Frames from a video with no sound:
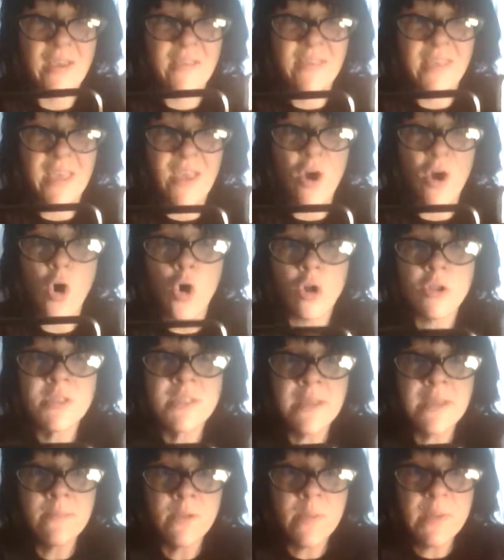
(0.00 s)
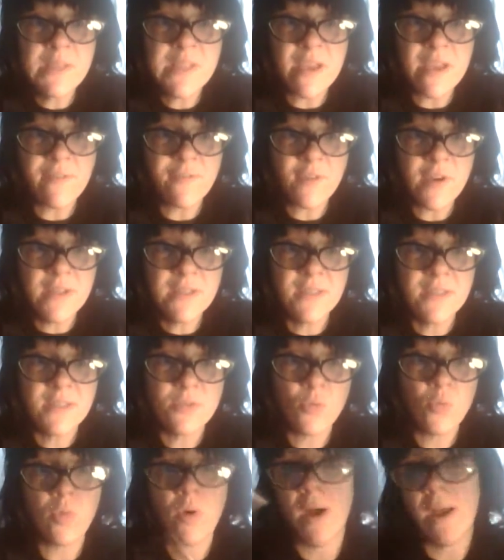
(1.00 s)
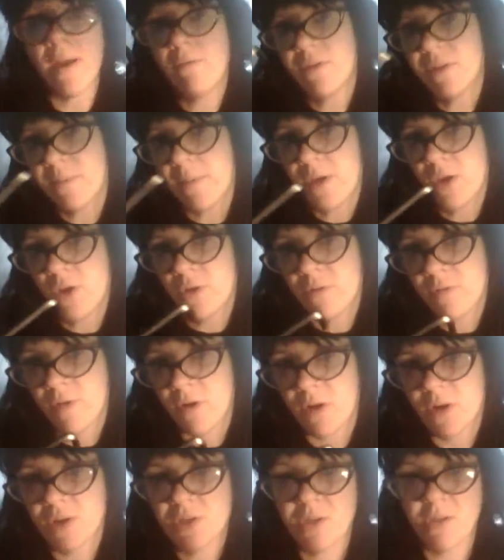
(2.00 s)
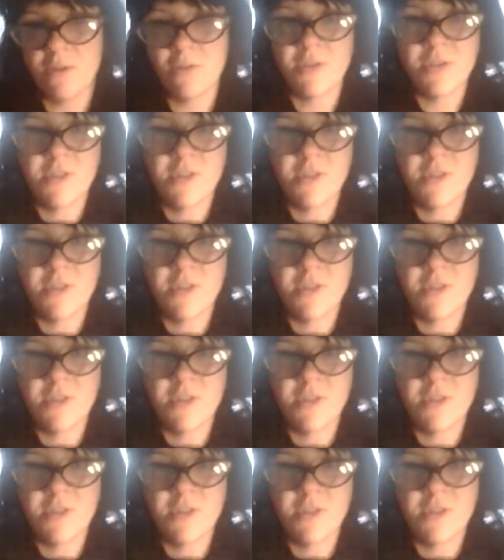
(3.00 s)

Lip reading: they all seem to be different. Why would they be universal?